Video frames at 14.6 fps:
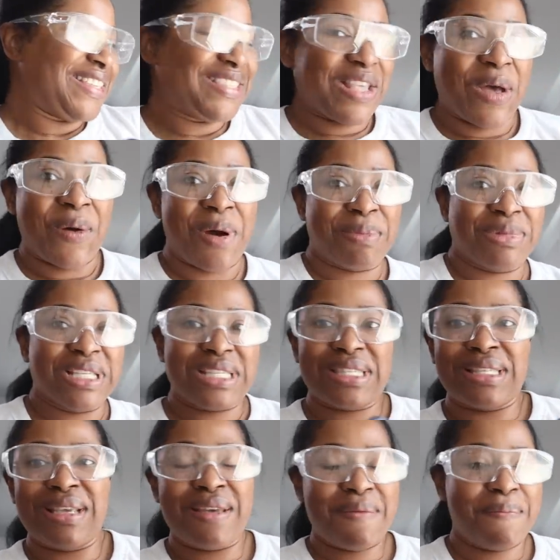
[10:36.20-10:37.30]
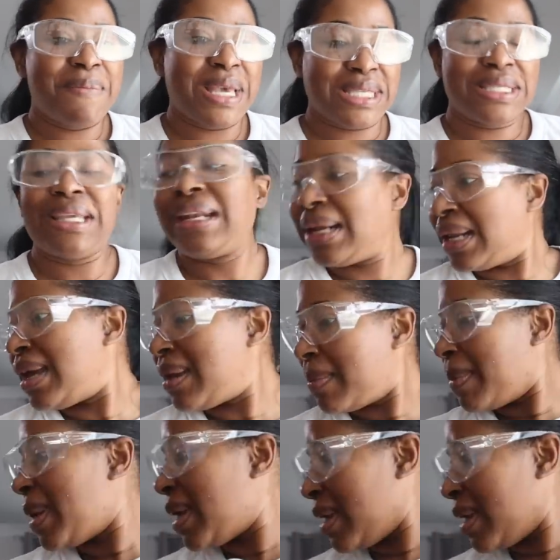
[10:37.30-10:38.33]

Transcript: so I'm just mixing it up